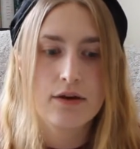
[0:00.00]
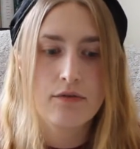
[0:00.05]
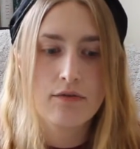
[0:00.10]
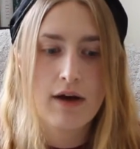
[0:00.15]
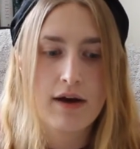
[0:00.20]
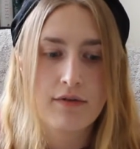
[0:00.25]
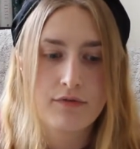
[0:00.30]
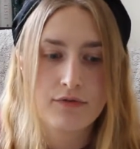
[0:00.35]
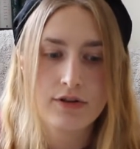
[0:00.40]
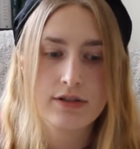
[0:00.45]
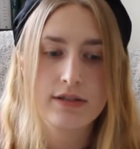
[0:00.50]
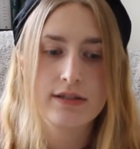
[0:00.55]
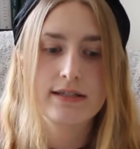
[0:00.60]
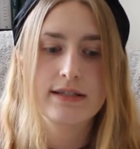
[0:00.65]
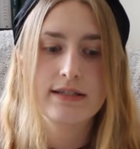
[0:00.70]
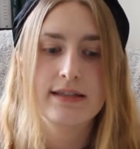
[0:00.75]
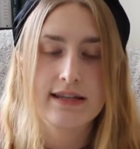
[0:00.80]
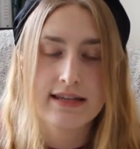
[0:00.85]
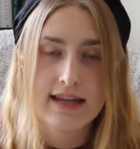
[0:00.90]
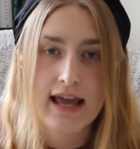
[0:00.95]
a reference
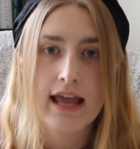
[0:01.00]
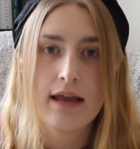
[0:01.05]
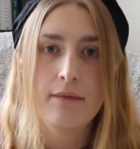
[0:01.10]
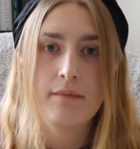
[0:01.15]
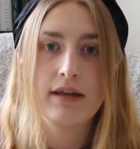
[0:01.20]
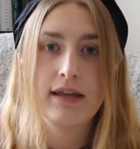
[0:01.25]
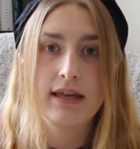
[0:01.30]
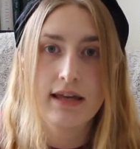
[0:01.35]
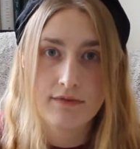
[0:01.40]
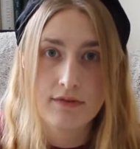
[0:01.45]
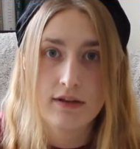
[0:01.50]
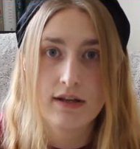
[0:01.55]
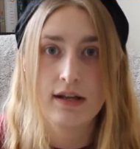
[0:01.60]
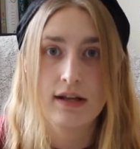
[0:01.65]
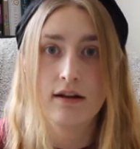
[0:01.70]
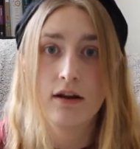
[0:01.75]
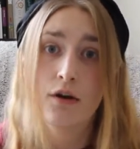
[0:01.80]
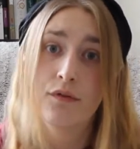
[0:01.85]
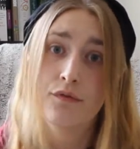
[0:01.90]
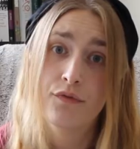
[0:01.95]
to the name given
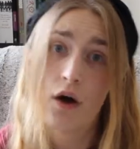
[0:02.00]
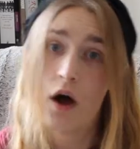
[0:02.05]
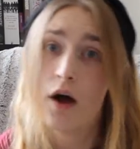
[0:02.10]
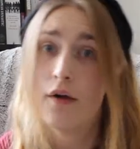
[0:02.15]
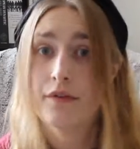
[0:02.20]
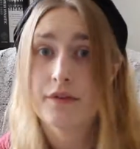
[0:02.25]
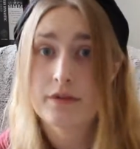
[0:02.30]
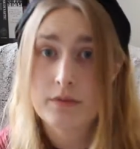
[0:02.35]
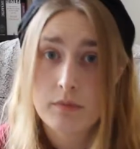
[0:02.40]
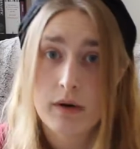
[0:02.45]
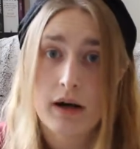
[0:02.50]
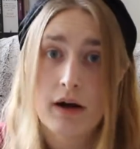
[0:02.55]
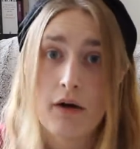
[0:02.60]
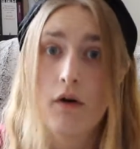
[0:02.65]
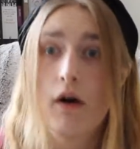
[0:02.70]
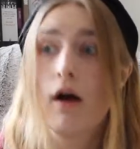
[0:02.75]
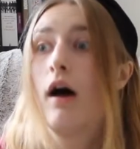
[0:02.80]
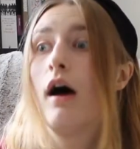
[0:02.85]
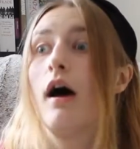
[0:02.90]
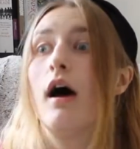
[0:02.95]
in her father's will,